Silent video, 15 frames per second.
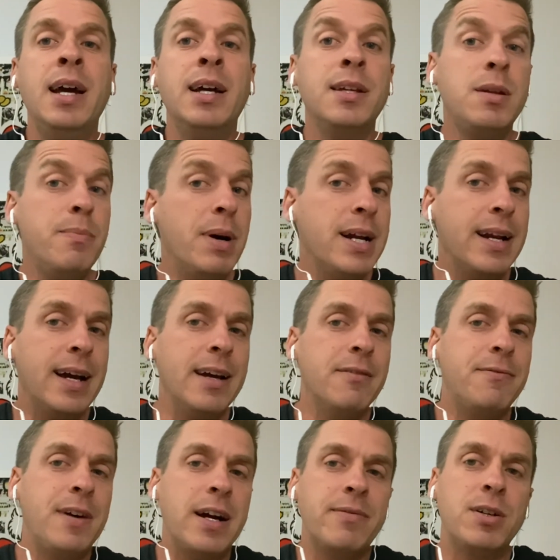You might not have
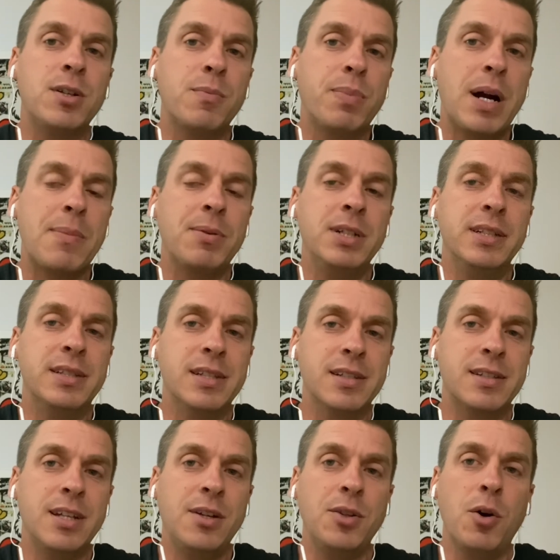500 properties to
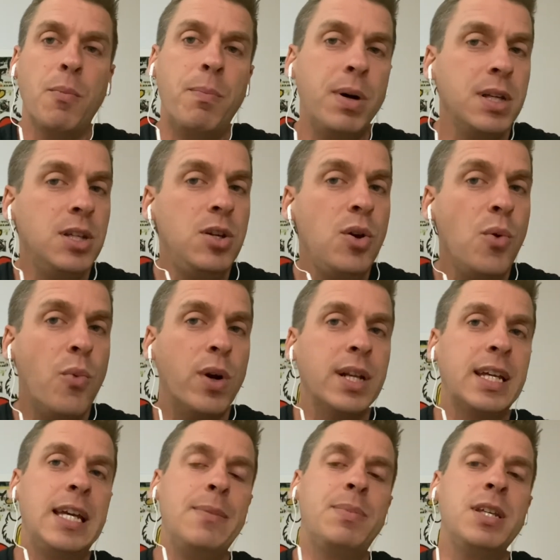sell though, but you want to
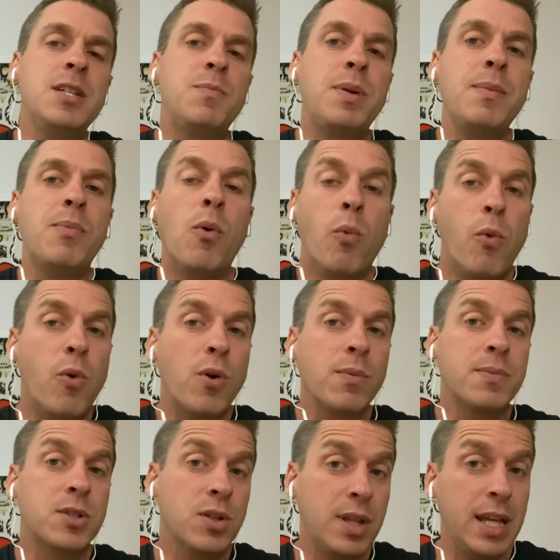keep these people warm
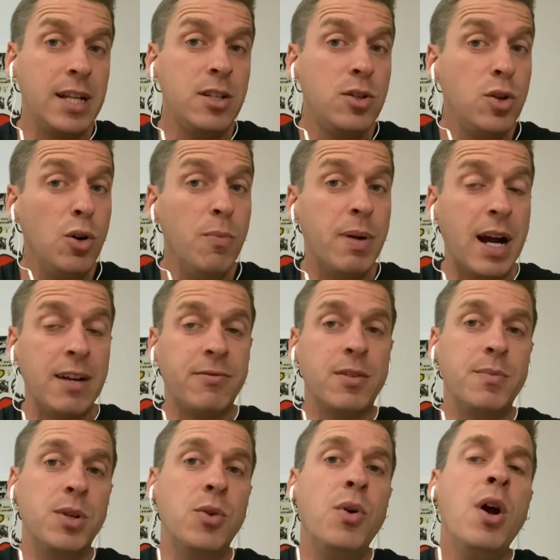so they do buy
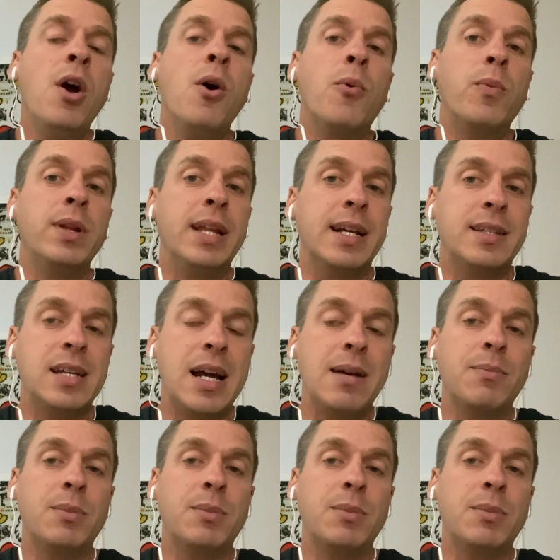from you when that time